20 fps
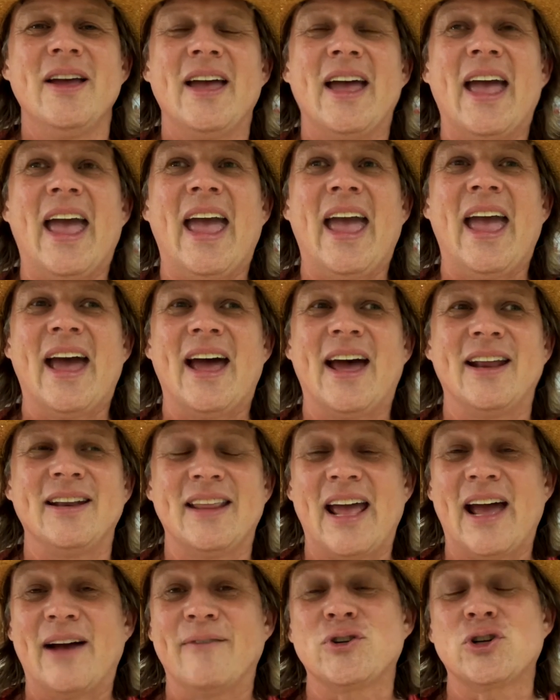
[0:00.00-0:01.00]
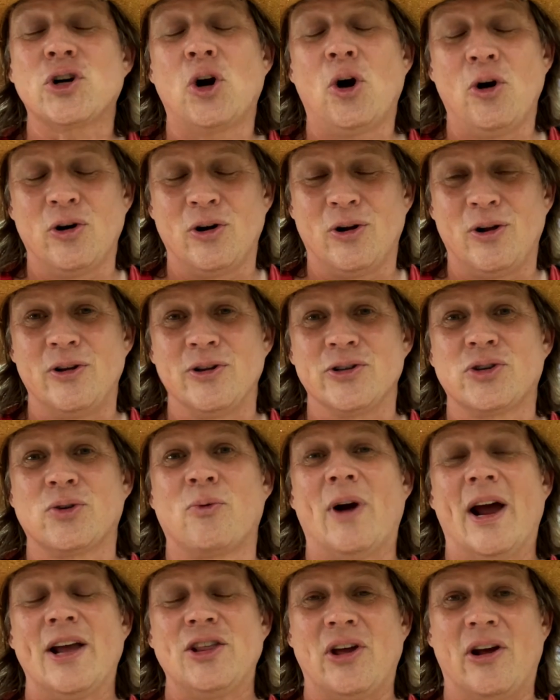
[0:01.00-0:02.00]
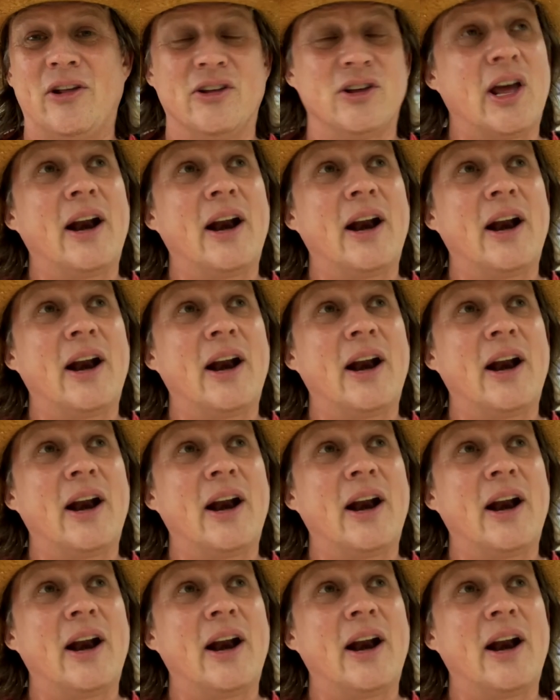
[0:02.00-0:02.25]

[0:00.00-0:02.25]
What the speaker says: and they have turtles right there. They've got